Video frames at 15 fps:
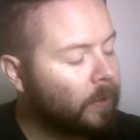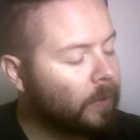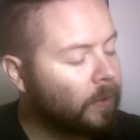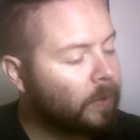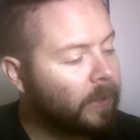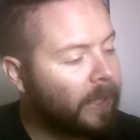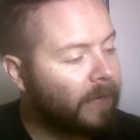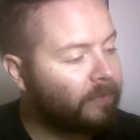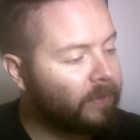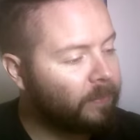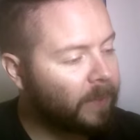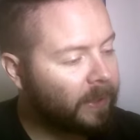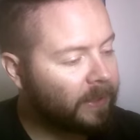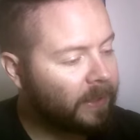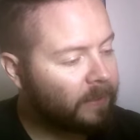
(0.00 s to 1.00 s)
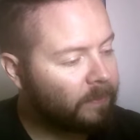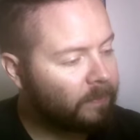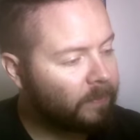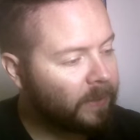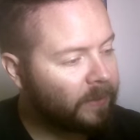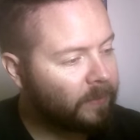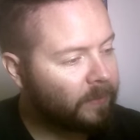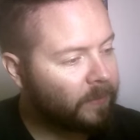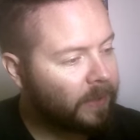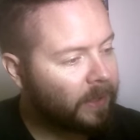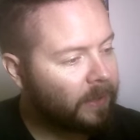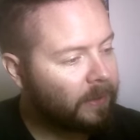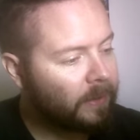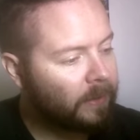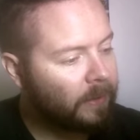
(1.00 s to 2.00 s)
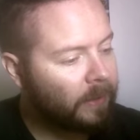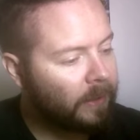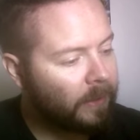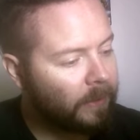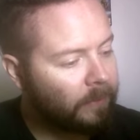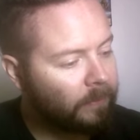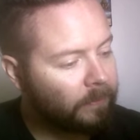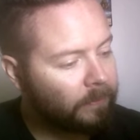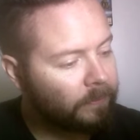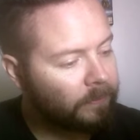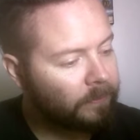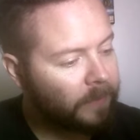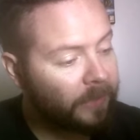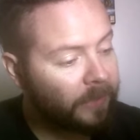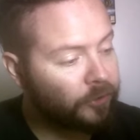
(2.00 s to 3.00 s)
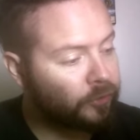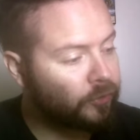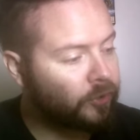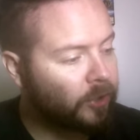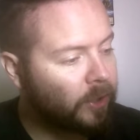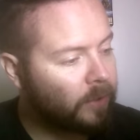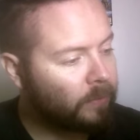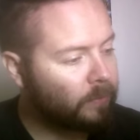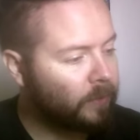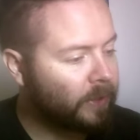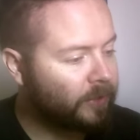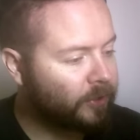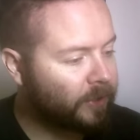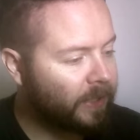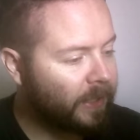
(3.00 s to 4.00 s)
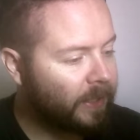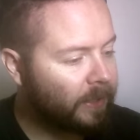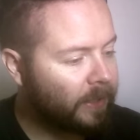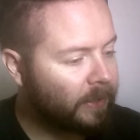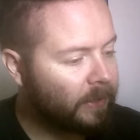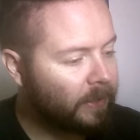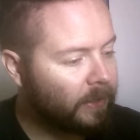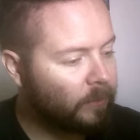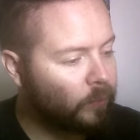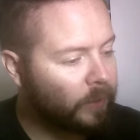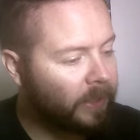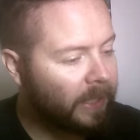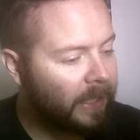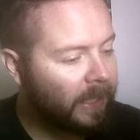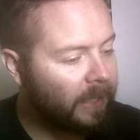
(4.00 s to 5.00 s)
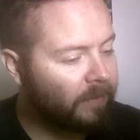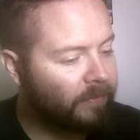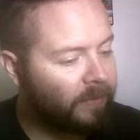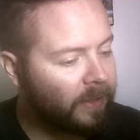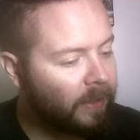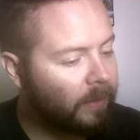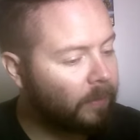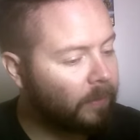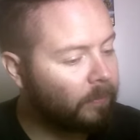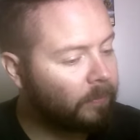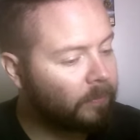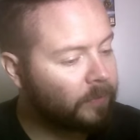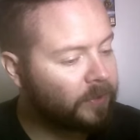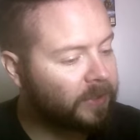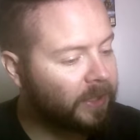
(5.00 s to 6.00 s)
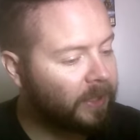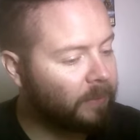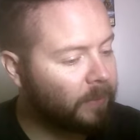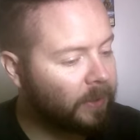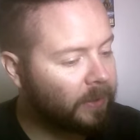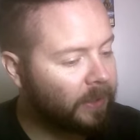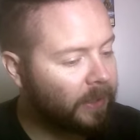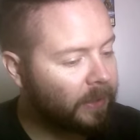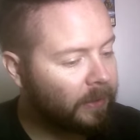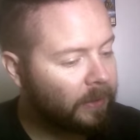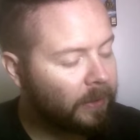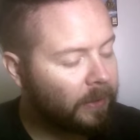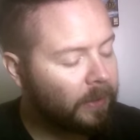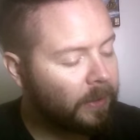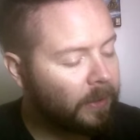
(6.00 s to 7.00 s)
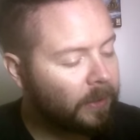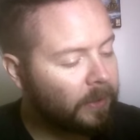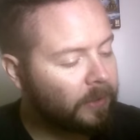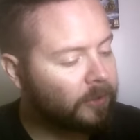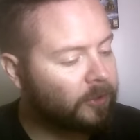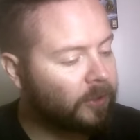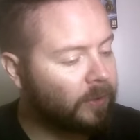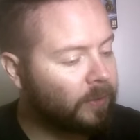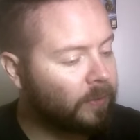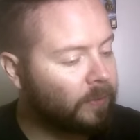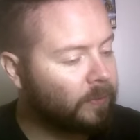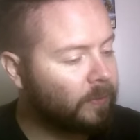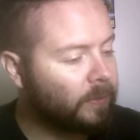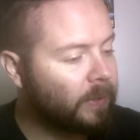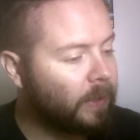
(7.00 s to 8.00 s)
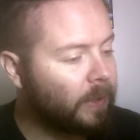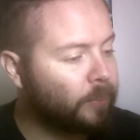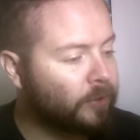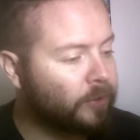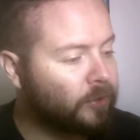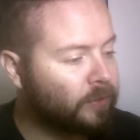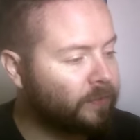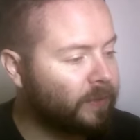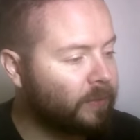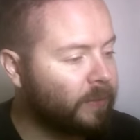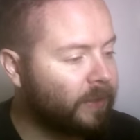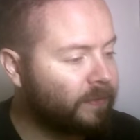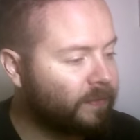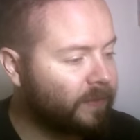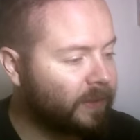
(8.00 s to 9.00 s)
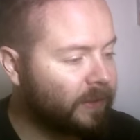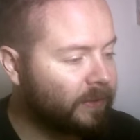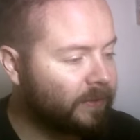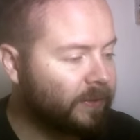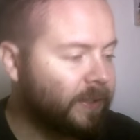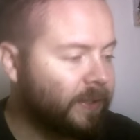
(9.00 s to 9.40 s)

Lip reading: every Monday, by the way, as you saw yesterday, we have Study Monday. So apostrophe ref is